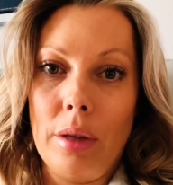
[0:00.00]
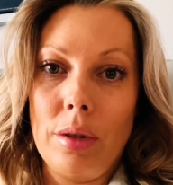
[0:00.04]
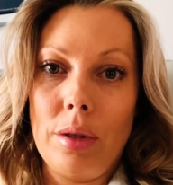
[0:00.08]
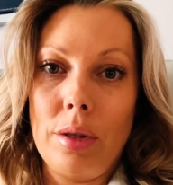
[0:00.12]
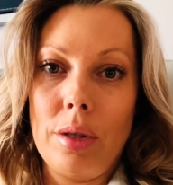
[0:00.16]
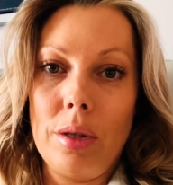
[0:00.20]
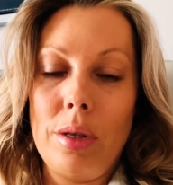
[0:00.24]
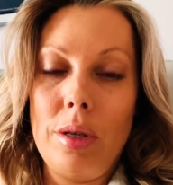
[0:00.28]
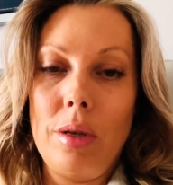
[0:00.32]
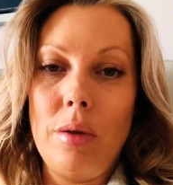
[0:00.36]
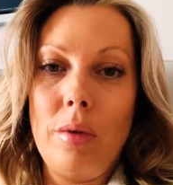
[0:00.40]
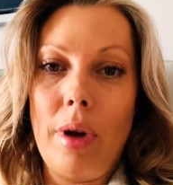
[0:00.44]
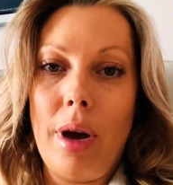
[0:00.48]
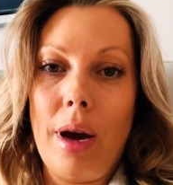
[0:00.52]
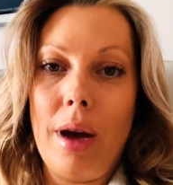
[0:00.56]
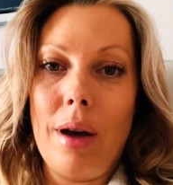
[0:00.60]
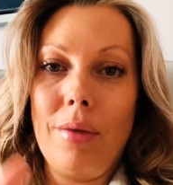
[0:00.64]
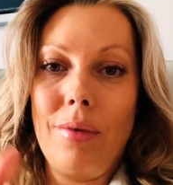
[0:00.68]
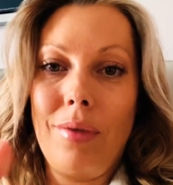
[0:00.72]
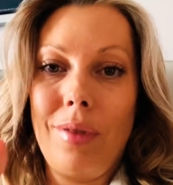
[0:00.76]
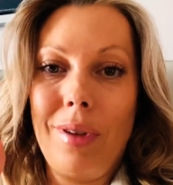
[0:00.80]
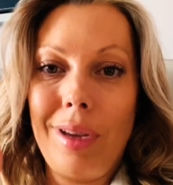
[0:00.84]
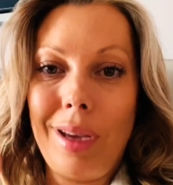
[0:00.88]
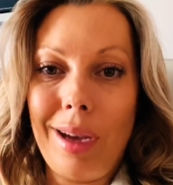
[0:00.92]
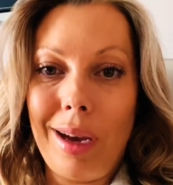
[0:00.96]
So you have
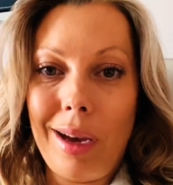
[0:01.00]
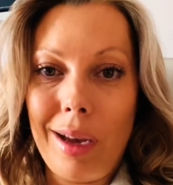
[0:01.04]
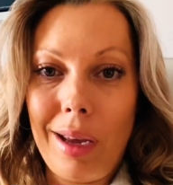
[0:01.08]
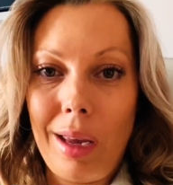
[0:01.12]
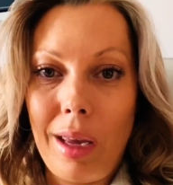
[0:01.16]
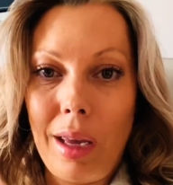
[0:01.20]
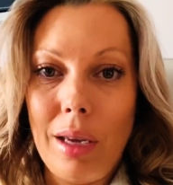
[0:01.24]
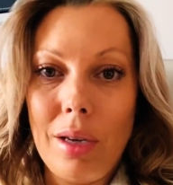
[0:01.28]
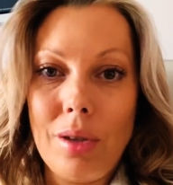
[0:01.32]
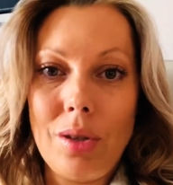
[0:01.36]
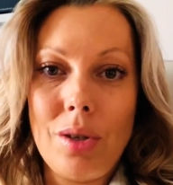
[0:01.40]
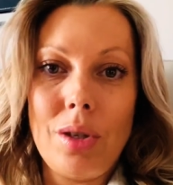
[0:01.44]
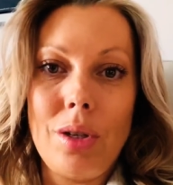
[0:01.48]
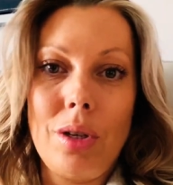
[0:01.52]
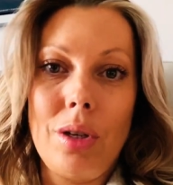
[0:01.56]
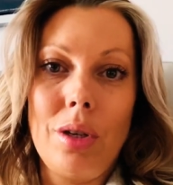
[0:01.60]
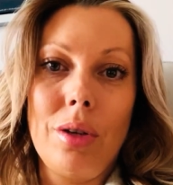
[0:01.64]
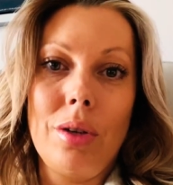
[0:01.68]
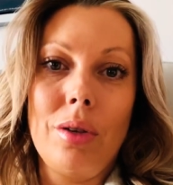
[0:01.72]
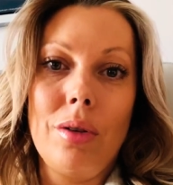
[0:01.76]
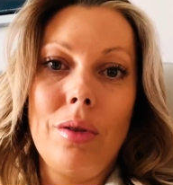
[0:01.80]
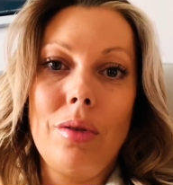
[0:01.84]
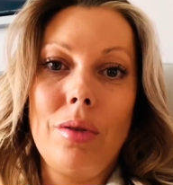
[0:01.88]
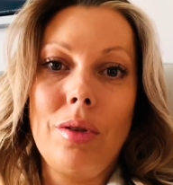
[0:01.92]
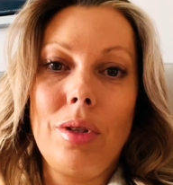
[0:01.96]
gut
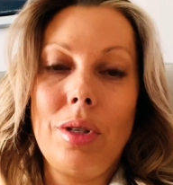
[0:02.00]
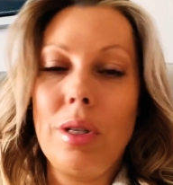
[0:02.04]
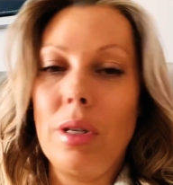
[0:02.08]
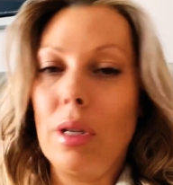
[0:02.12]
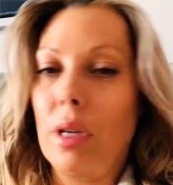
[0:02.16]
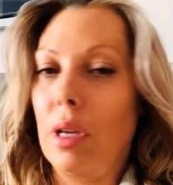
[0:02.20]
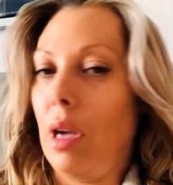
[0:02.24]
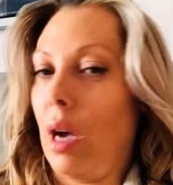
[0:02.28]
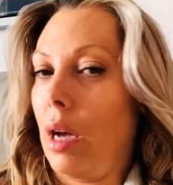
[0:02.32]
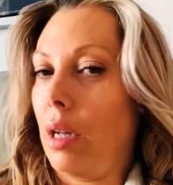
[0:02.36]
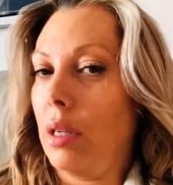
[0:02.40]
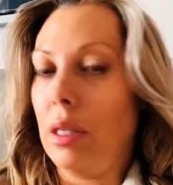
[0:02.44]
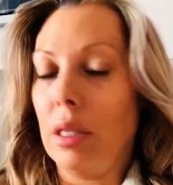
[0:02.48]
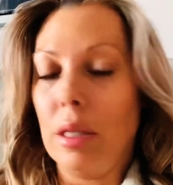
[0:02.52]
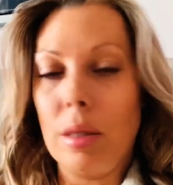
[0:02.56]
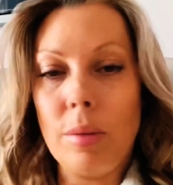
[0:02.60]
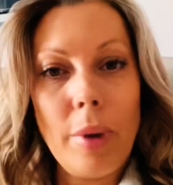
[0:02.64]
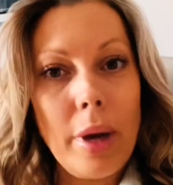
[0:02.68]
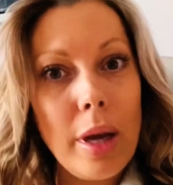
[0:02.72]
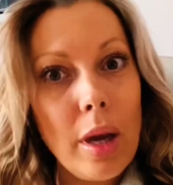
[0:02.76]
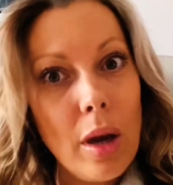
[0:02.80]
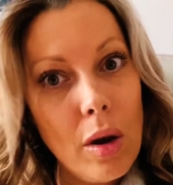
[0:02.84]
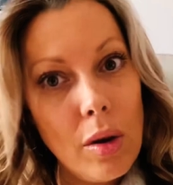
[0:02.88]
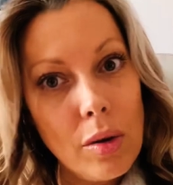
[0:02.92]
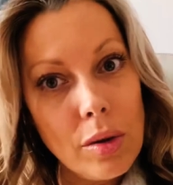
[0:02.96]
issues, you've got
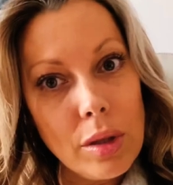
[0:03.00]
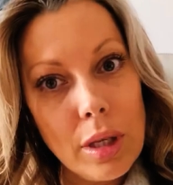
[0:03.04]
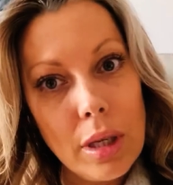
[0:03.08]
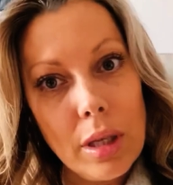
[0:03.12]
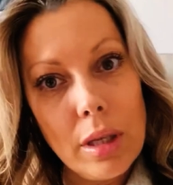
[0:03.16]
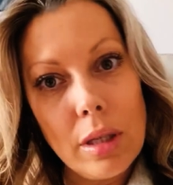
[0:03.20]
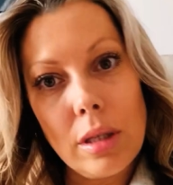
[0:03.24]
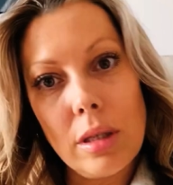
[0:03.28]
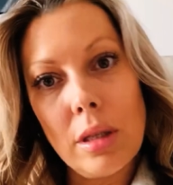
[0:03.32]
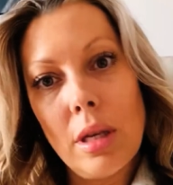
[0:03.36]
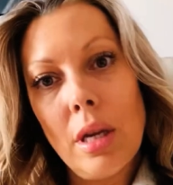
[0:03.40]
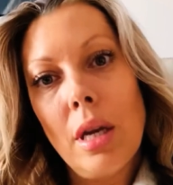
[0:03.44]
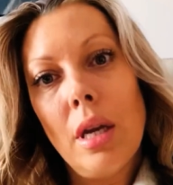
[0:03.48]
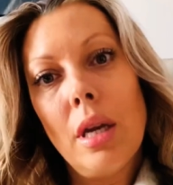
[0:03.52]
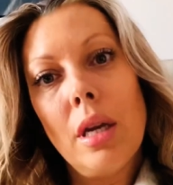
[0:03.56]
dysbiosis,